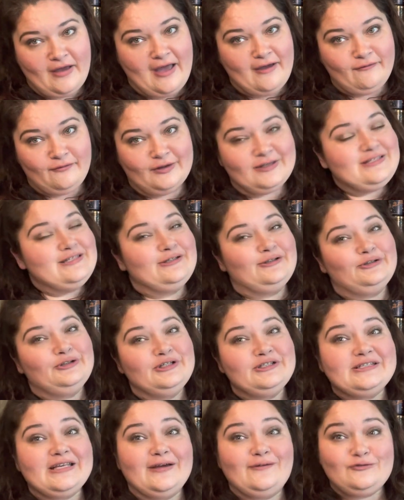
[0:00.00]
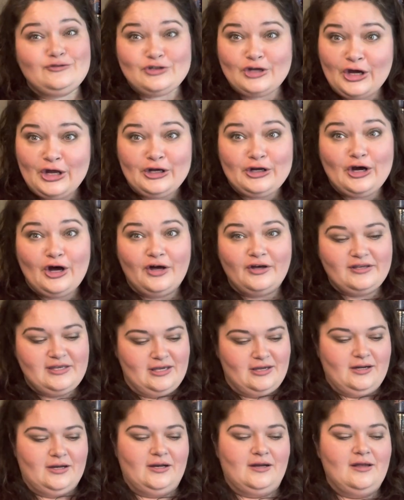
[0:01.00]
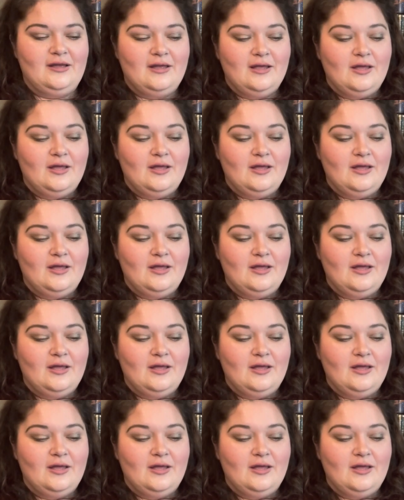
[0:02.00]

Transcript: every single list I've done all year,